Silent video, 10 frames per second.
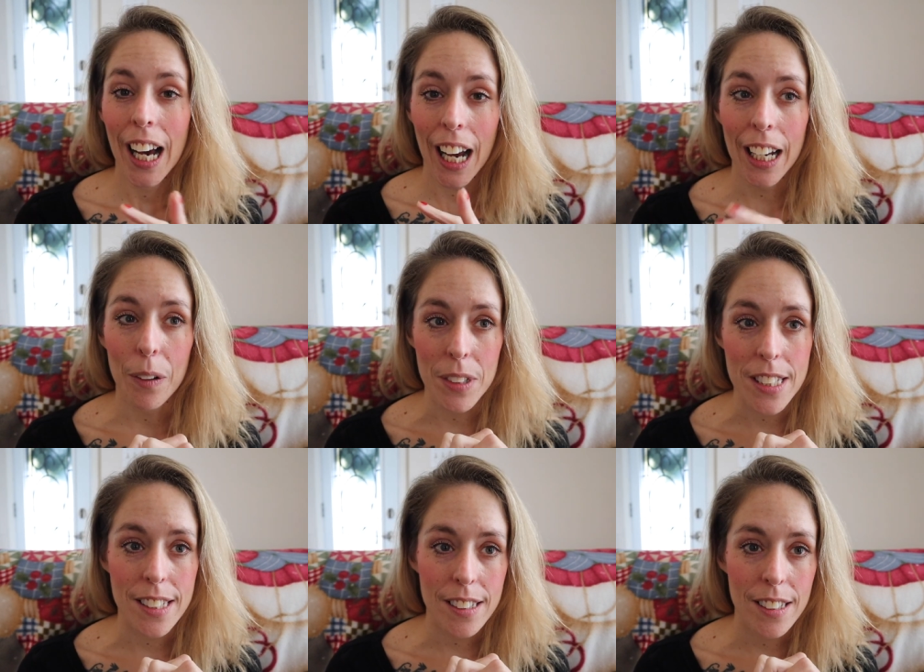I
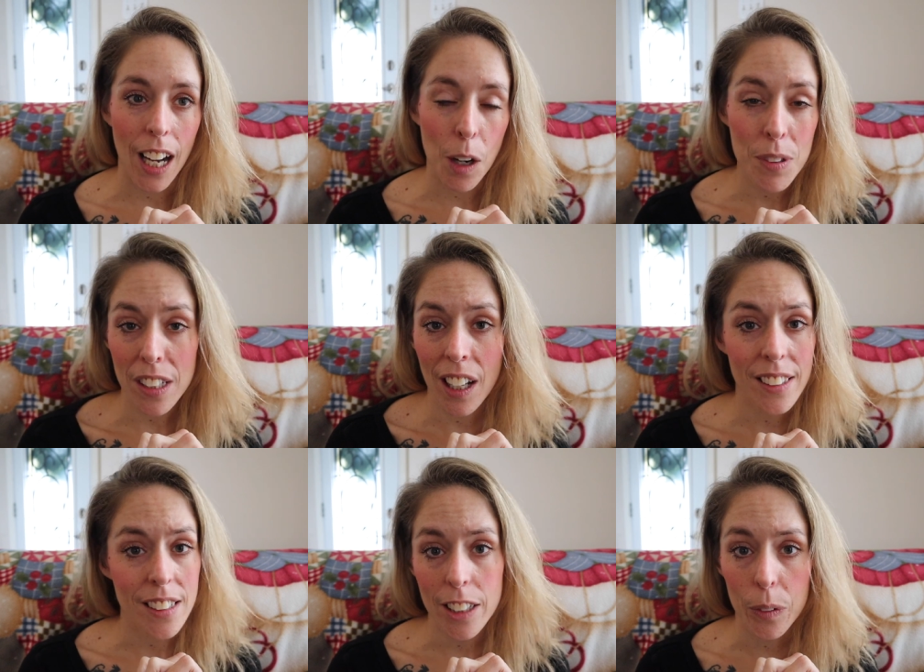was I was a lot
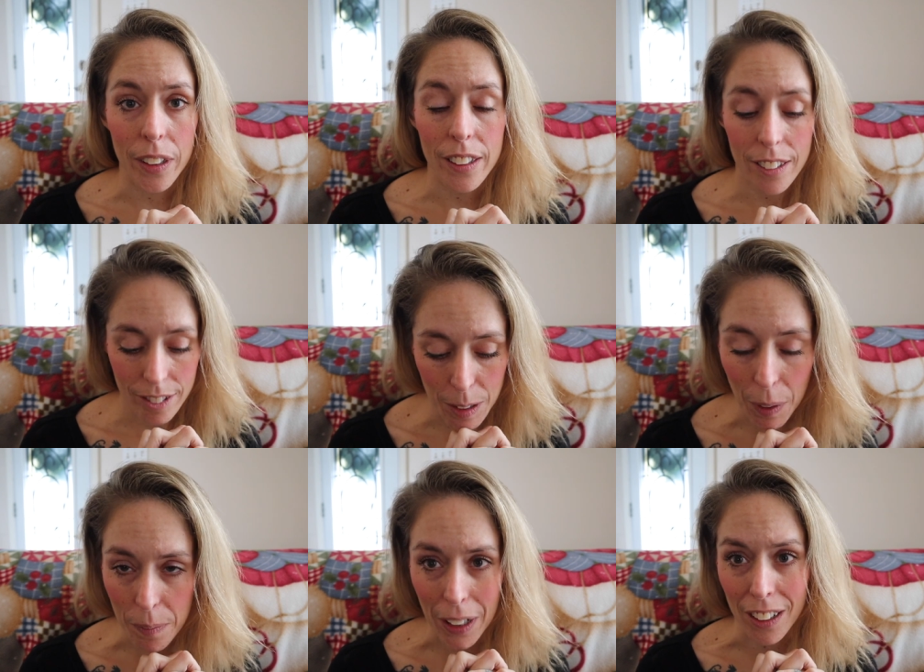to deal with in
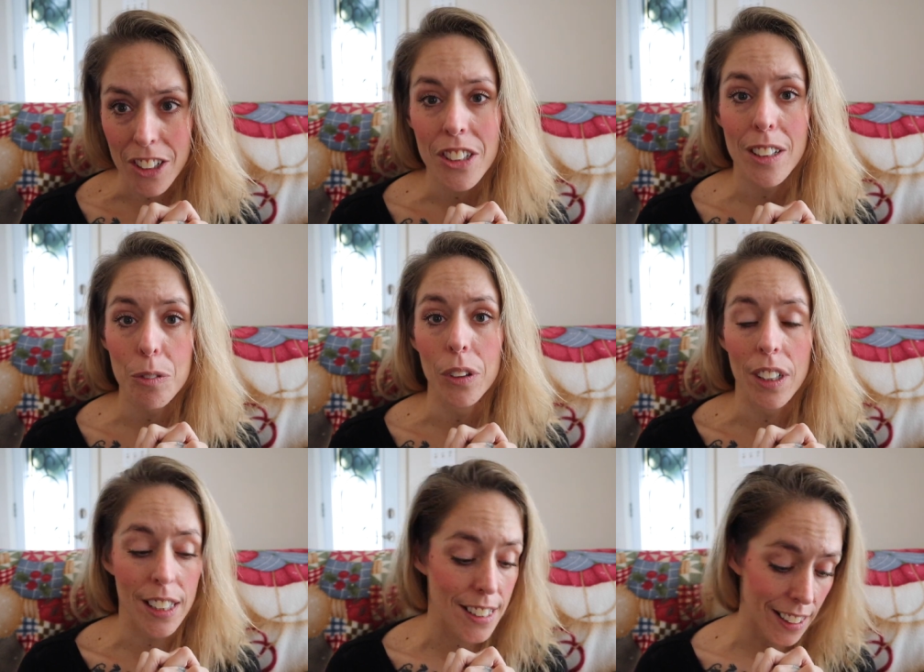my marriage, if we're
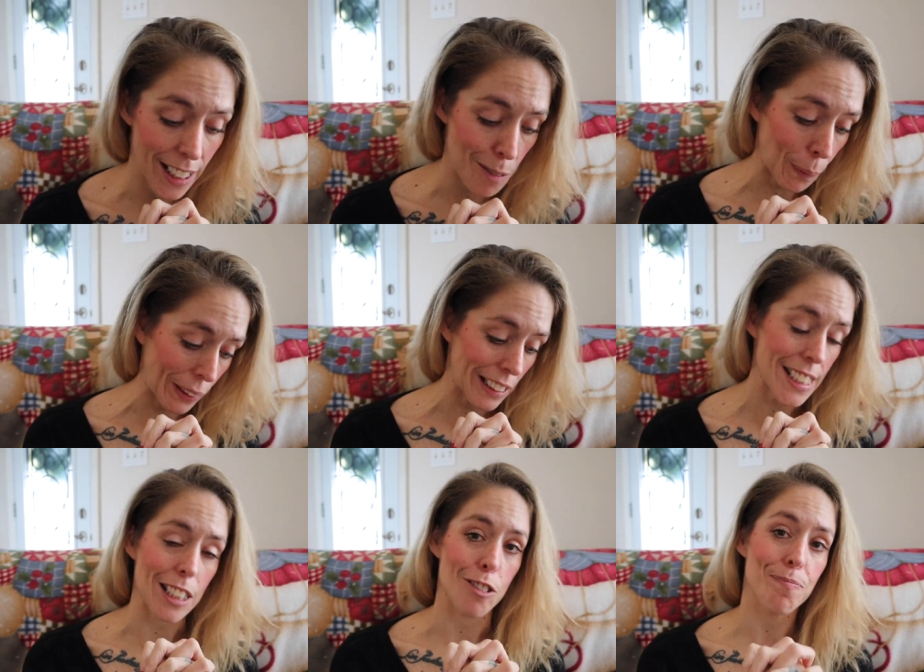honest at that point,
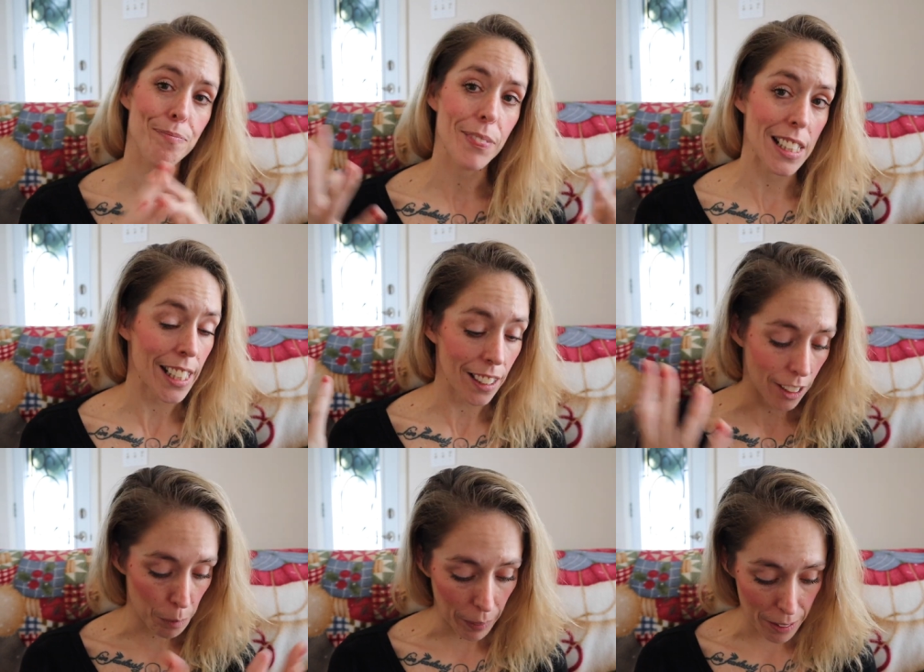so I take a
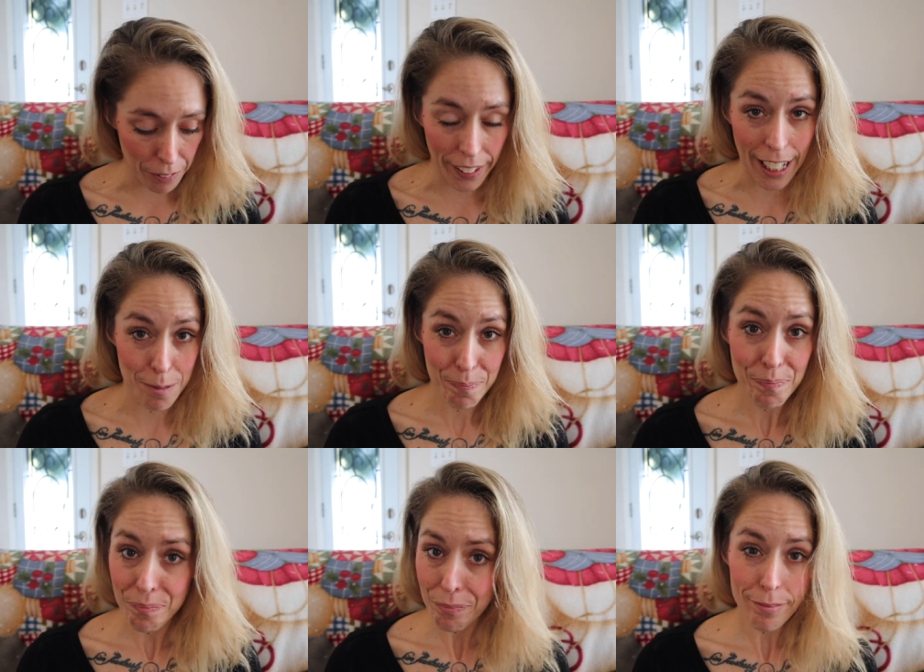lot of blame for that.
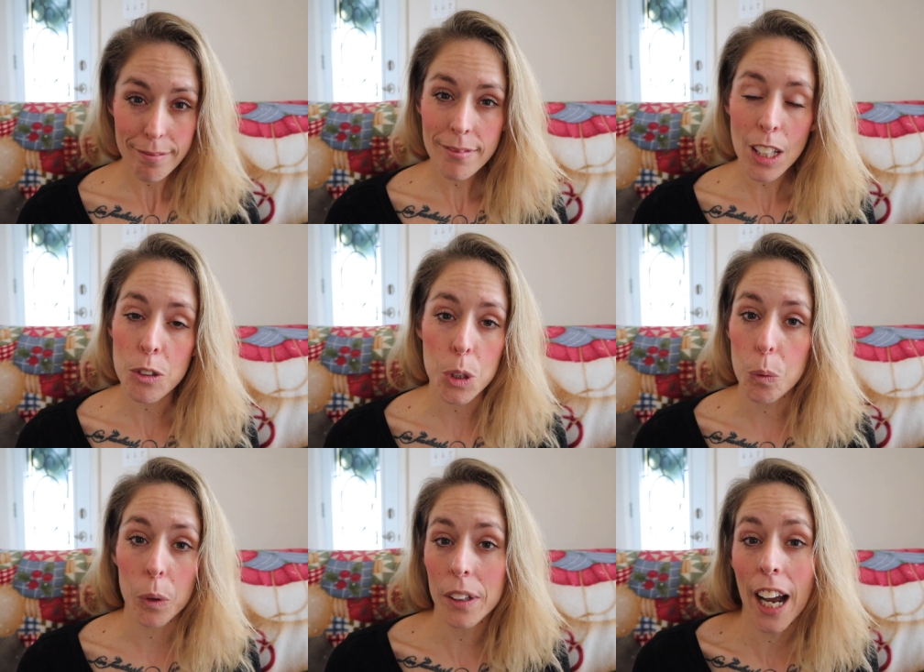To,
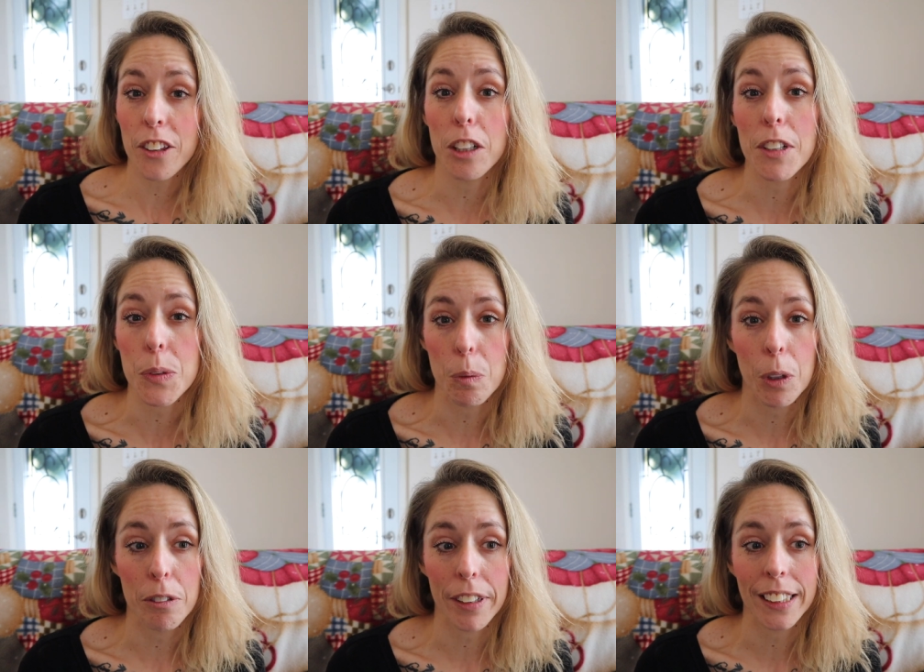we're, neither of us were
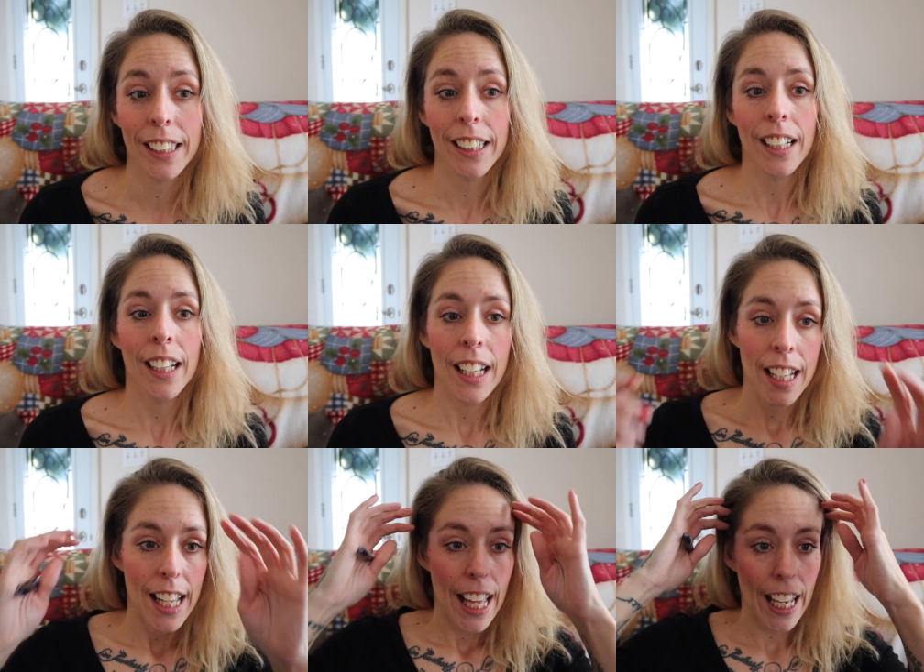perfect.
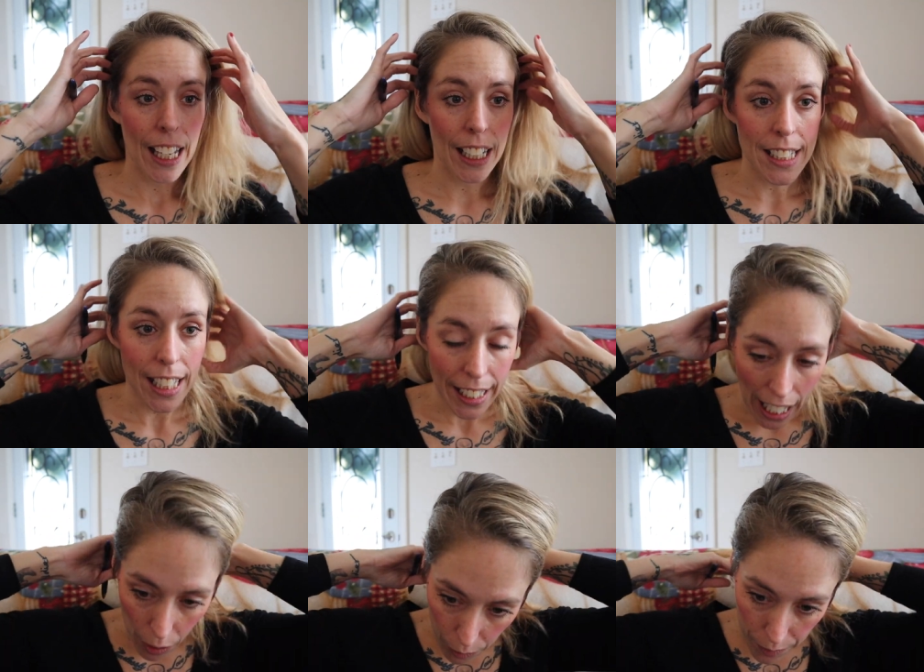And I say
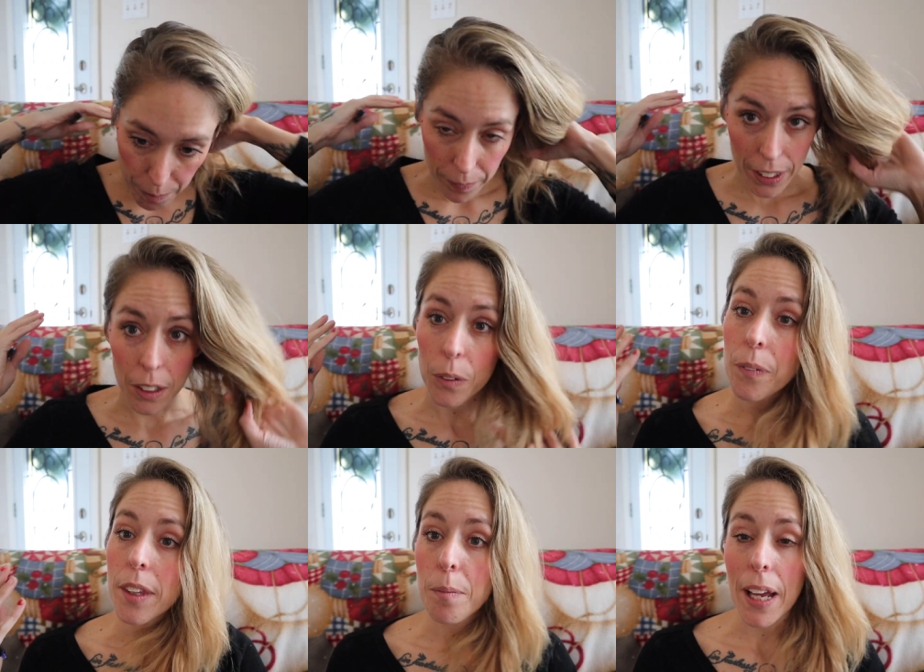now, you know,
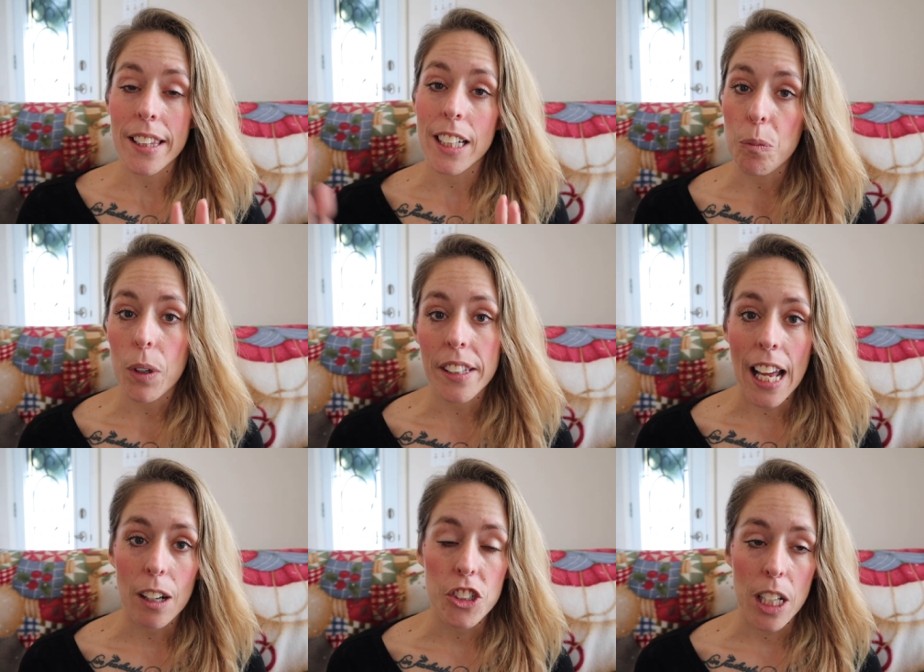the man that I'm with
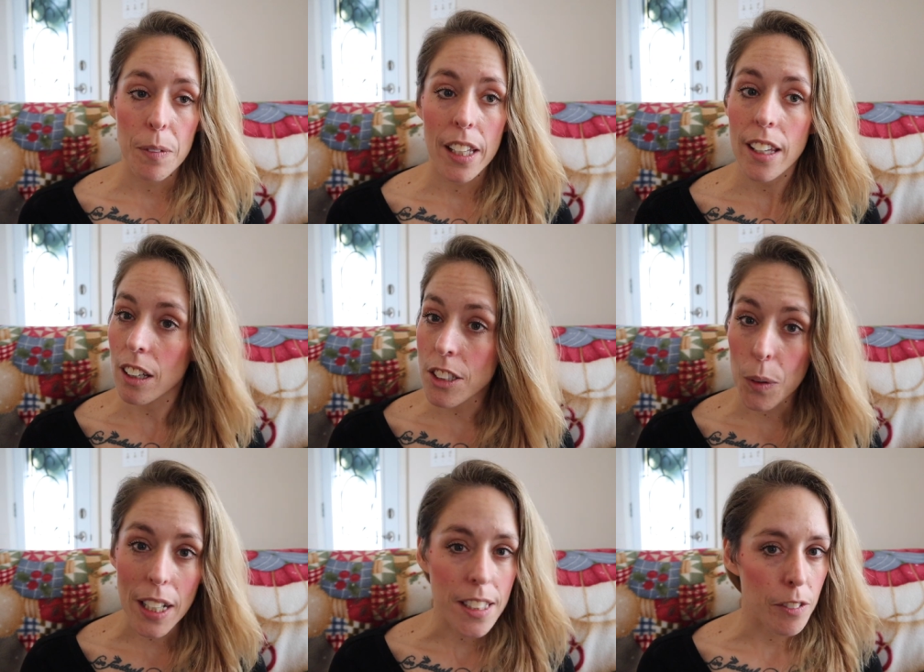now, Jamie, he also has